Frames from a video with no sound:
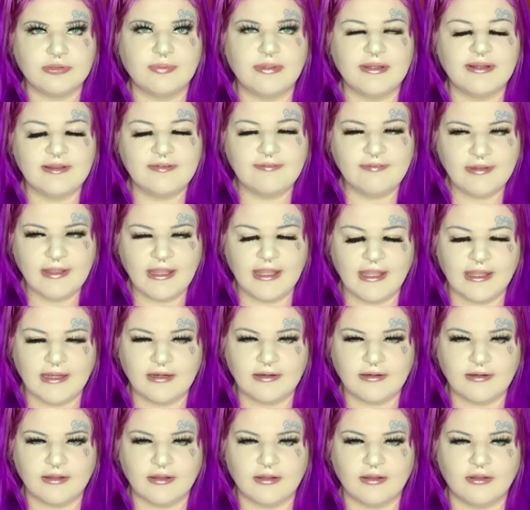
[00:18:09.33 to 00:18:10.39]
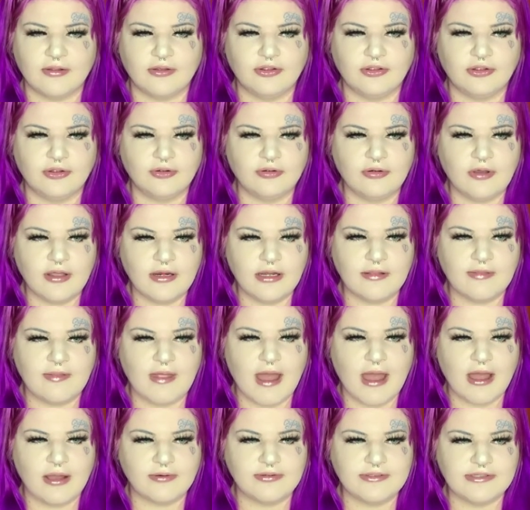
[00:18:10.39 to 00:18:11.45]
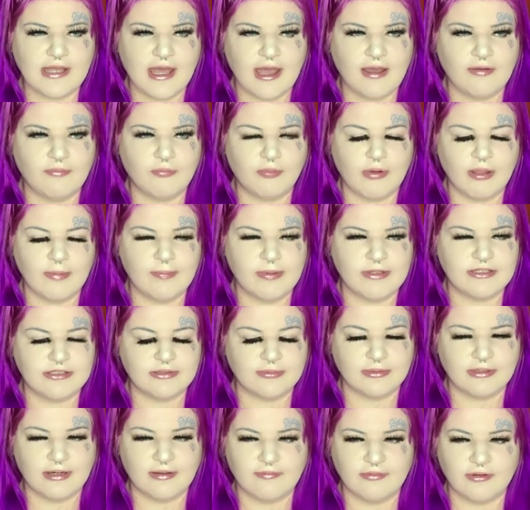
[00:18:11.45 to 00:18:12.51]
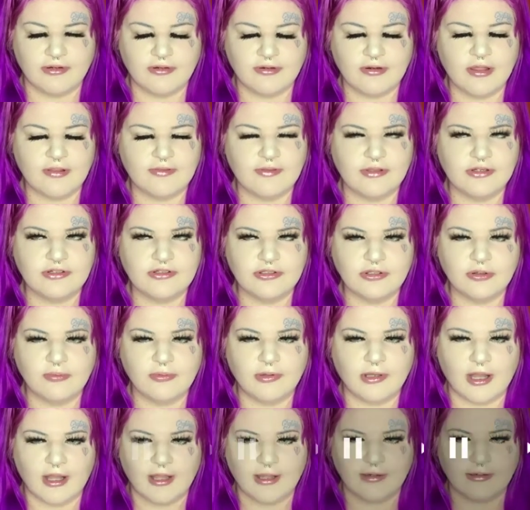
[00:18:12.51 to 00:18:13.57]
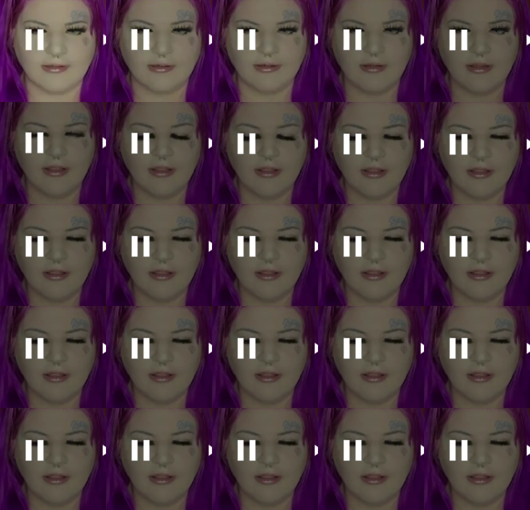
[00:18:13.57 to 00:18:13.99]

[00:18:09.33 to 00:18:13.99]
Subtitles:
We live in Canada. You're not allowed to have weapons or whatever. There's no gun.